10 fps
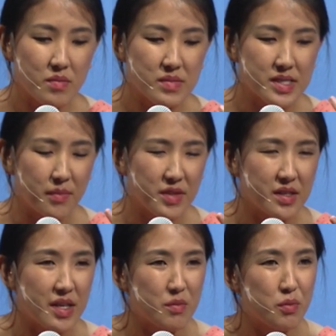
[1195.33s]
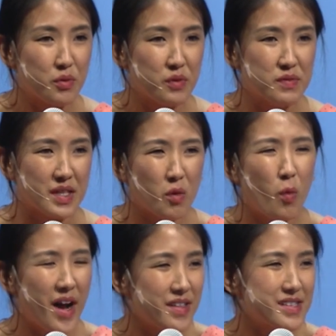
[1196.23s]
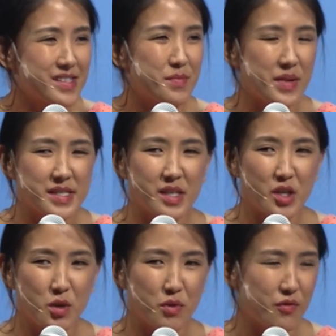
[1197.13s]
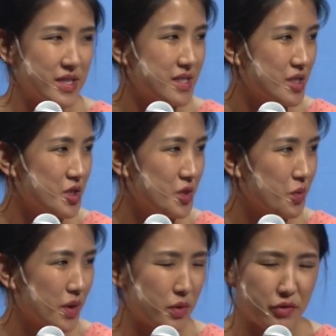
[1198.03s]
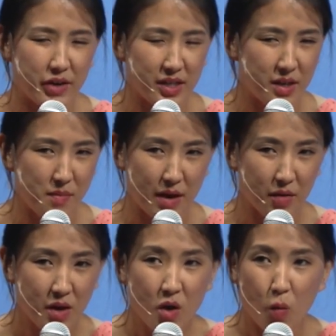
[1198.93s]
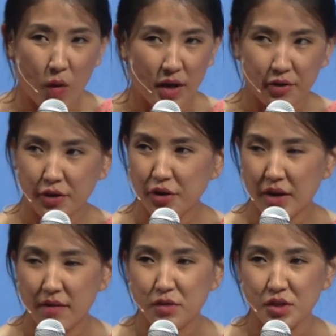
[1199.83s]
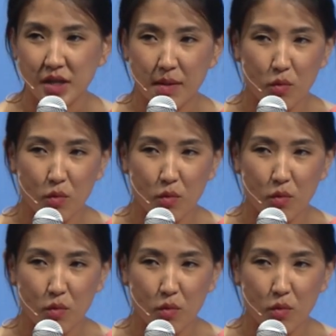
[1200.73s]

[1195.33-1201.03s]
something that proves like why this is a basic human rights issue, whether we're writing about water or FGM